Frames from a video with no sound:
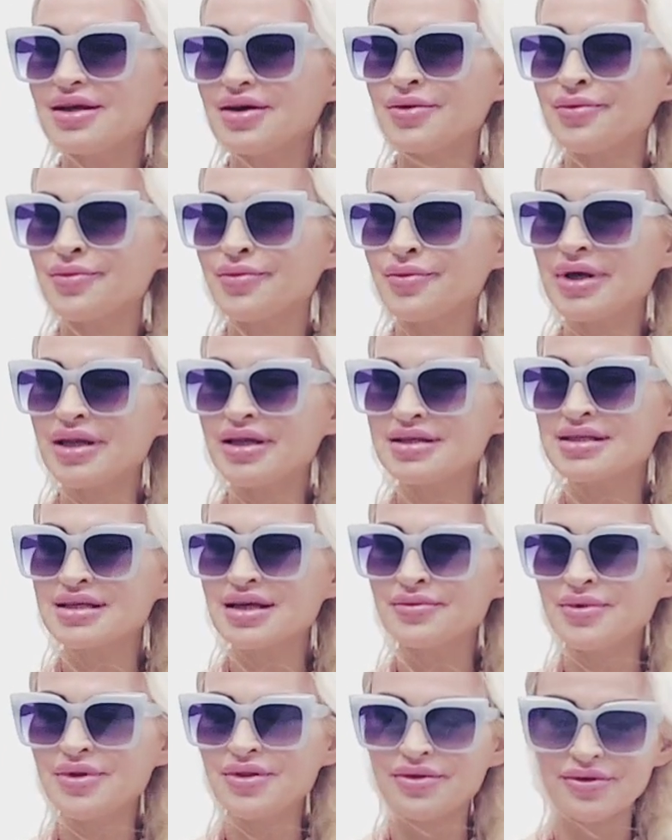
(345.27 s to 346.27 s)
What is
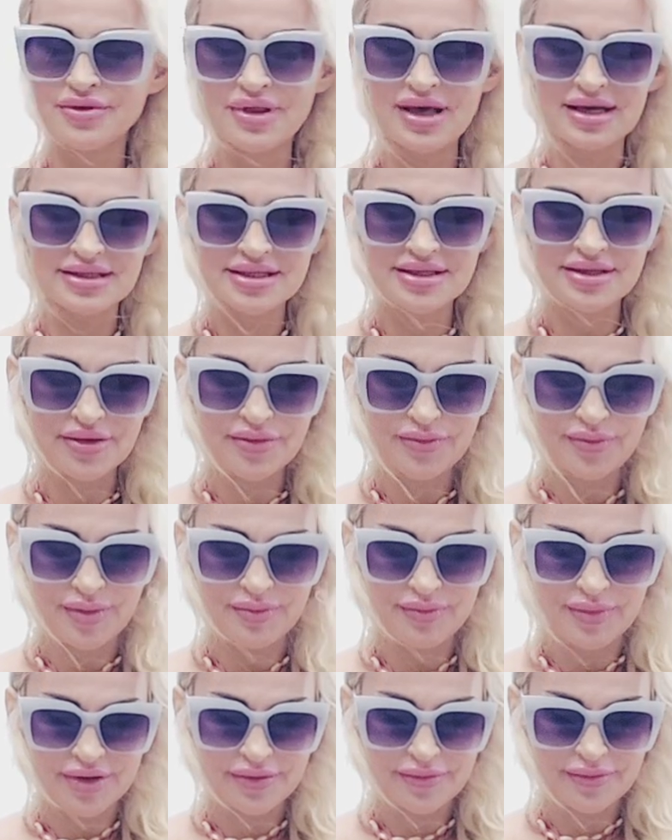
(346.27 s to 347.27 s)
coming through that's new,
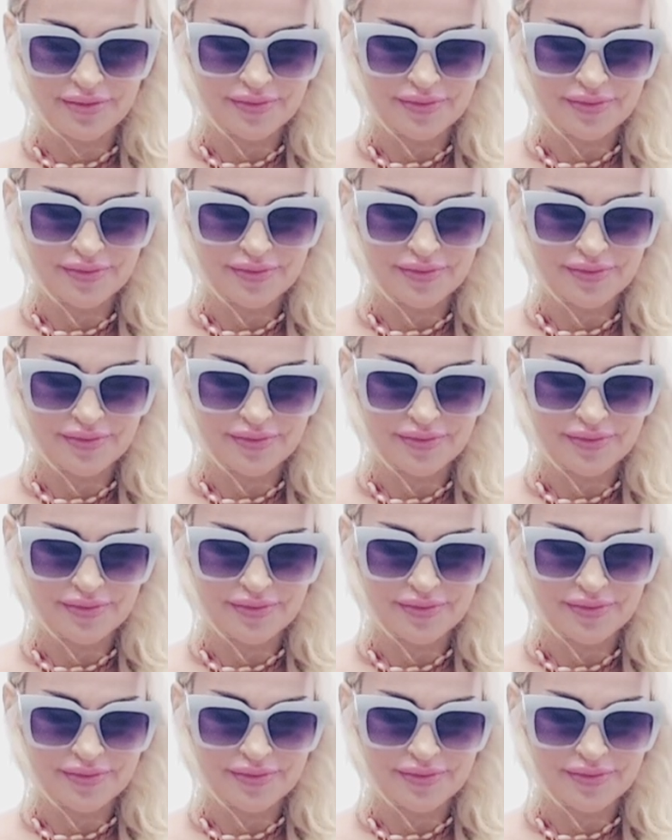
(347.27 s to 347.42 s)
boo-boo?